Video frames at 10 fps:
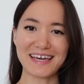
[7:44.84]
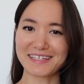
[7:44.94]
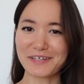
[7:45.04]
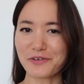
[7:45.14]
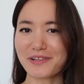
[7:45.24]

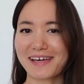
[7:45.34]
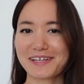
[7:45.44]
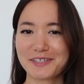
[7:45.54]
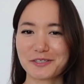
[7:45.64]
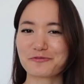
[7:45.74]
And if you like a
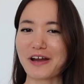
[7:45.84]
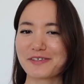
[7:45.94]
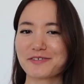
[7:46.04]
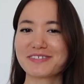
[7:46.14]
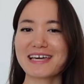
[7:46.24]
little
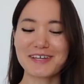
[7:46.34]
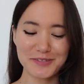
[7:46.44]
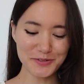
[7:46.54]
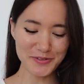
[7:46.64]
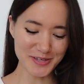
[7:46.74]
razzle
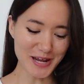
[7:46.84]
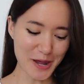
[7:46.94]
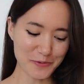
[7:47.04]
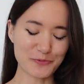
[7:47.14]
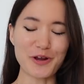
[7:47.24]
dazzle, then I
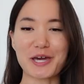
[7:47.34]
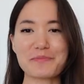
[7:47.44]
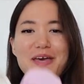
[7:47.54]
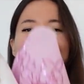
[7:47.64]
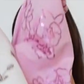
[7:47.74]
would
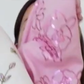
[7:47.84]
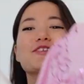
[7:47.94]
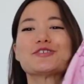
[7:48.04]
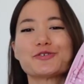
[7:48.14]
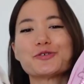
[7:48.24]
recommend
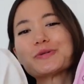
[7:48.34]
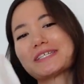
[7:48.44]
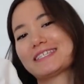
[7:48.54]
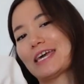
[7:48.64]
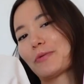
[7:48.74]
these two
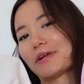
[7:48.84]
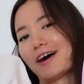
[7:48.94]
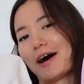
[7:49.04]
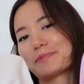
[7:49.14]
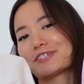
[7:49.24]
sequined
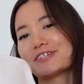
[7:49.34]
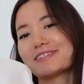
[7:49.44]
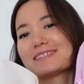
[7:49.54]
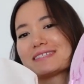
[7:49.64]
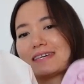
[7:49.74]

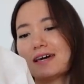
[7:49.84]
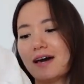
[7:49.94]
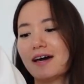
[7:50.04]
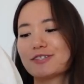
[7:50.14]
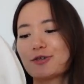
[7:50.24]
options.
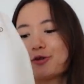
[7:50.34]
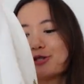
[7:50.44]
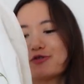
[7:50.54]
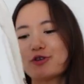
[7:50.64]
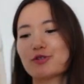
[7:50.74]
So this
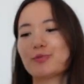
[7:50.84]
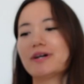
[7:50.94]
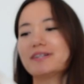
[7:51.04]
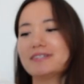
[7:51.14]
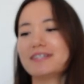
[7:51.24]
first
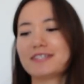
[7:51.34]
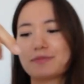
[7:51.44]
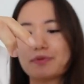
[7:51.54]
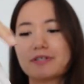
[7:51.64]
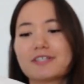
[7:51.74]
one is
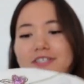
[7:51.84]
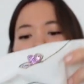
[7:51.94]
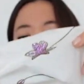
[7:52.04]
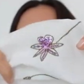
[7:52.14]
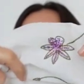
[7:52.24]
pretty chic